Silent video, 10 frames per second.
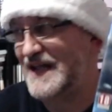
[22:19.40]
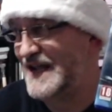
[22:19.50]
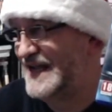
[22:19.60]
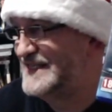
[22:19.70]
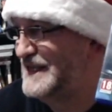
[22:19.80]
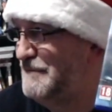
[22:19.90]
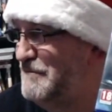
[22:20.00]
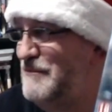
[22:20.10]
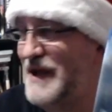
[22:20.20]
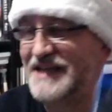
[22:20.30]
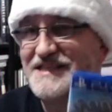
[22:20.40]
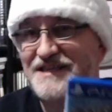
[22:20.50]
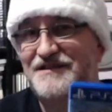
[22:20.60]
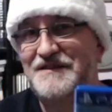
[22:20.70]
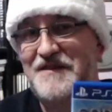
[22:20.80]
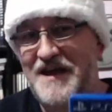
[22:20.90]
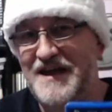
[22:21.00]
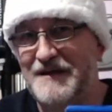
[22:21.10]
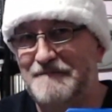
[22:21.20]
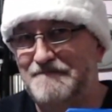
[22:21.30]
is it better than
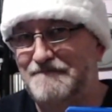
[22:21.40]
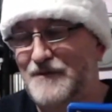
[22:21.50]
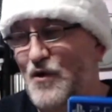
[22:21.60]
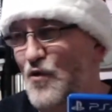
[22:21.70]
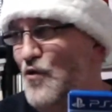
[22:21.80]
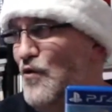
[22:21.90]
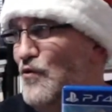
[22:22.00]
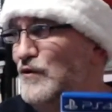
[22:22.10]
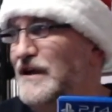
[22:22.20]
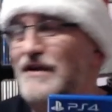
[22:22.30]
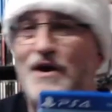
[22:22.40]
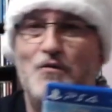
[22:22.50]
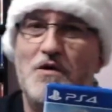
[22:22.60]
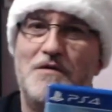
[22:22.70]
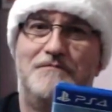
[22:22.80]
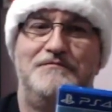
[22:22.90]
that? Oh, you know what?